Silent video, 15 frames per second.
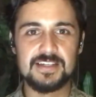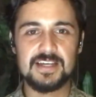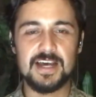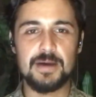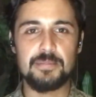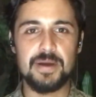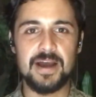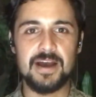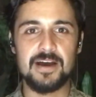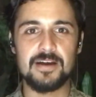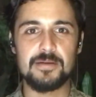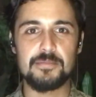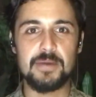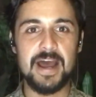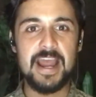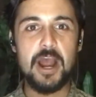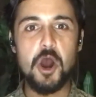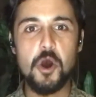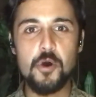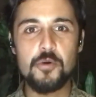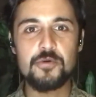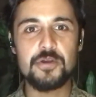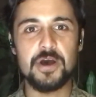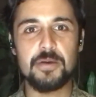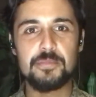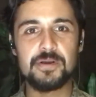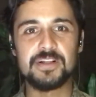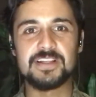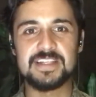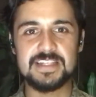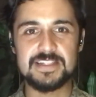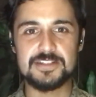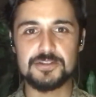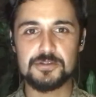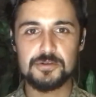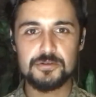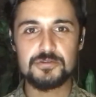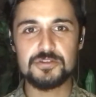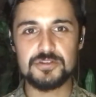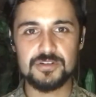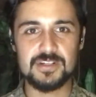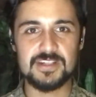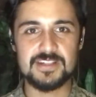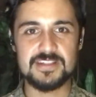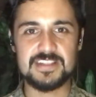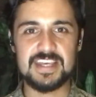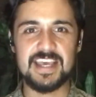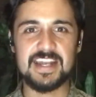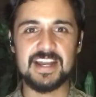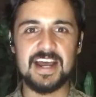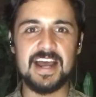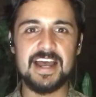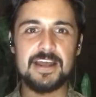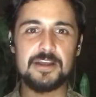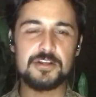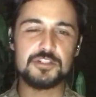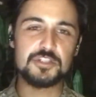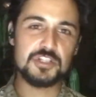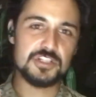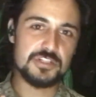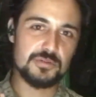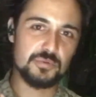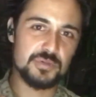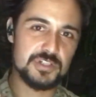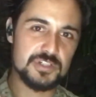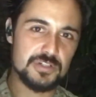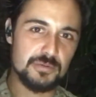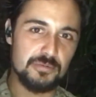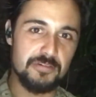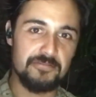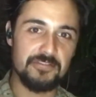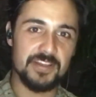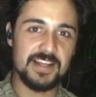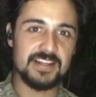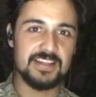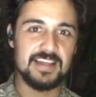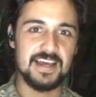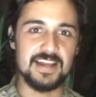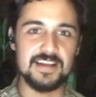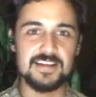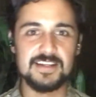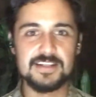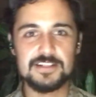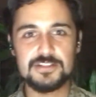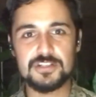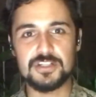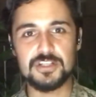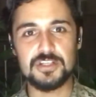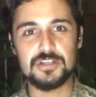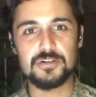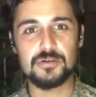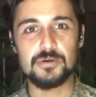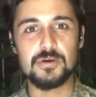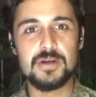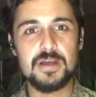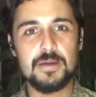about my own abilities through students, and I just wish to reflect that to you.